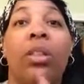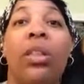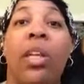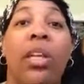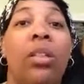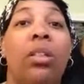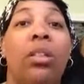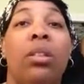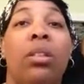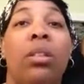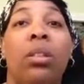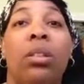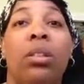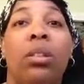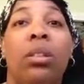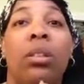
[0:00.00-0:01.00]
This
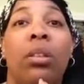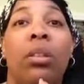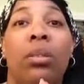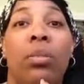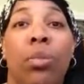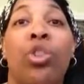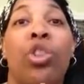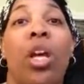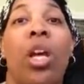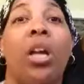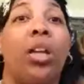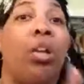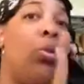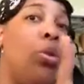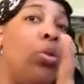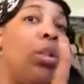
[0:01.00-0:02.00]
will
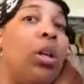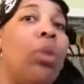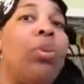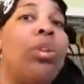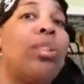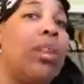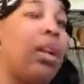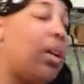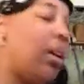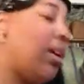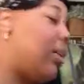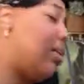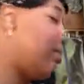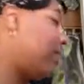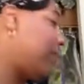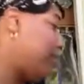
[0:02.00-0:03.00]
shock you. Hold on one second.
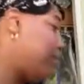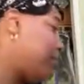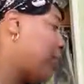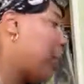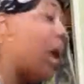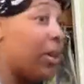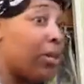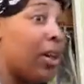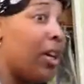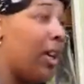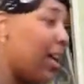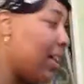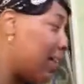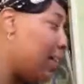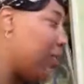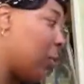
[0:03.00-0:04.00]
I'm going to
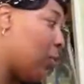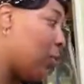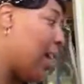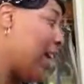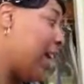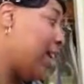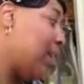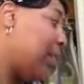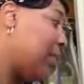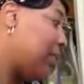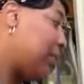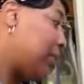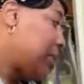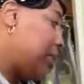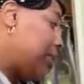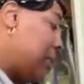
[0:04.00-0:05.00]
get them. They're right here.
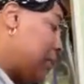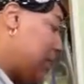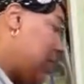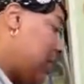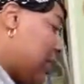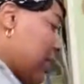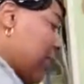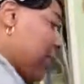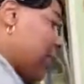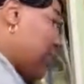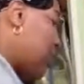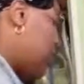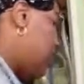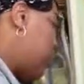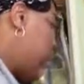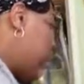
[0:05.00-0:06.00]

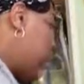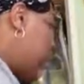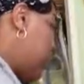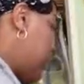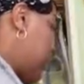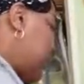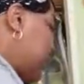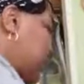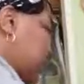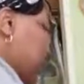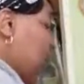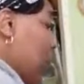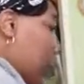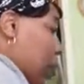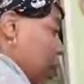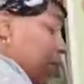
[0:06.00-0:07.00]
Just
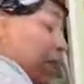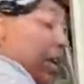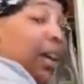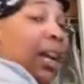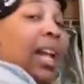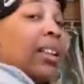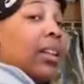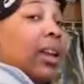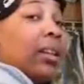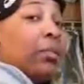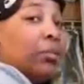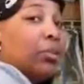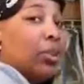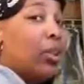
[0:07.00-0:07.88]
putting, going to get them.